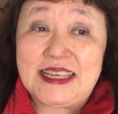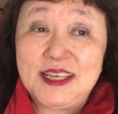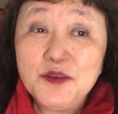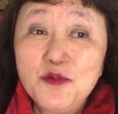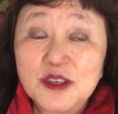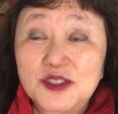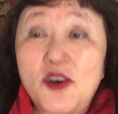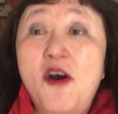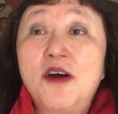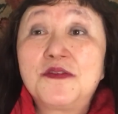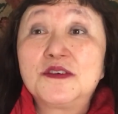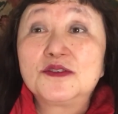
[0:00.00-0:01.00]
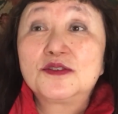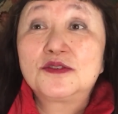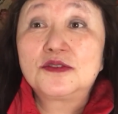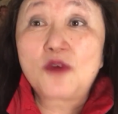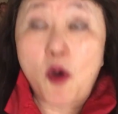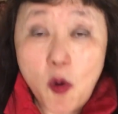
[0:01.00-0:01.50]
He was offered
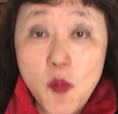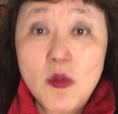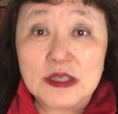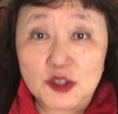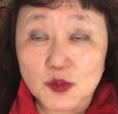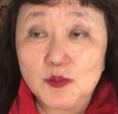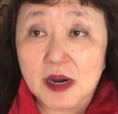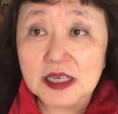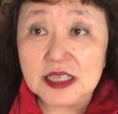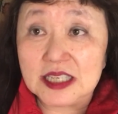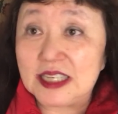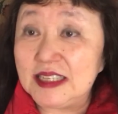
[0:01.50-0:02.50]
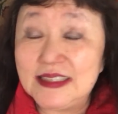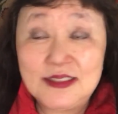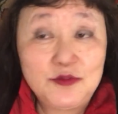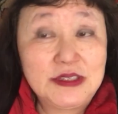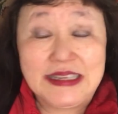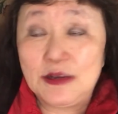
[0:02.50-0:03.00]
so much money. He
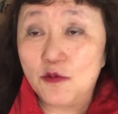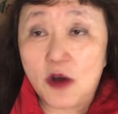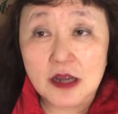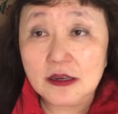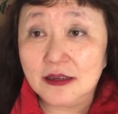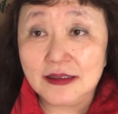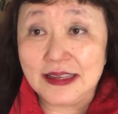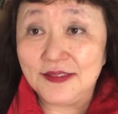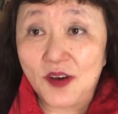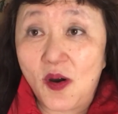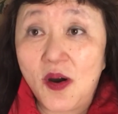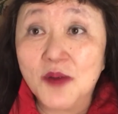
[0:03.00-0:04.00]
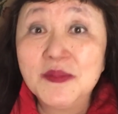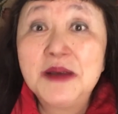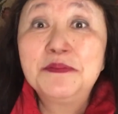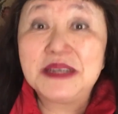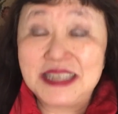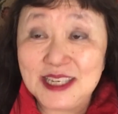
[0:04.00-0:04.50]
didn't really want to leave home,
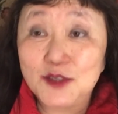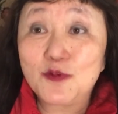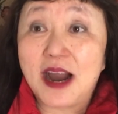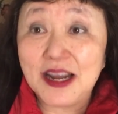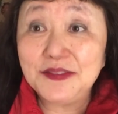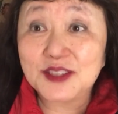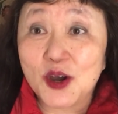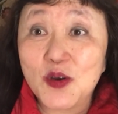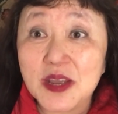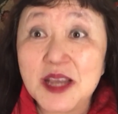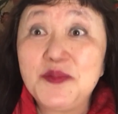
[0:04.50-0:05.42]
but his wife told